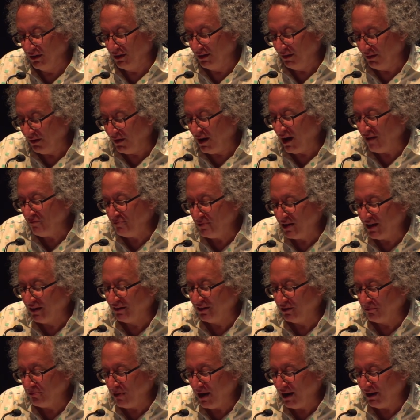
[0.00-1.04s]
There have been
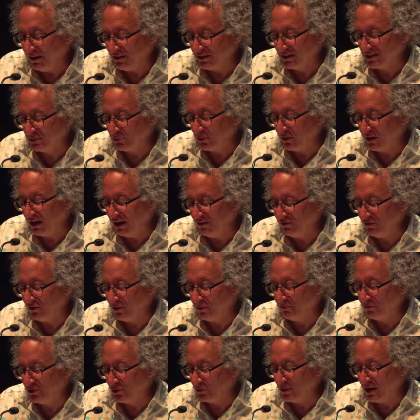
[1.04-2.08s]
other painters working
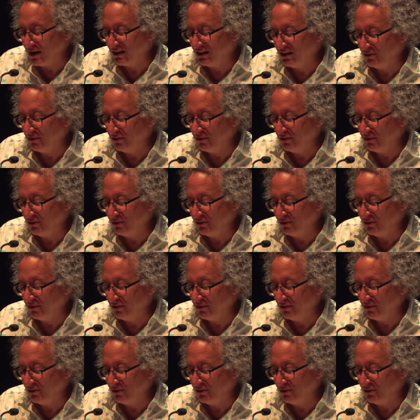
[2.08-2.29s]
from direct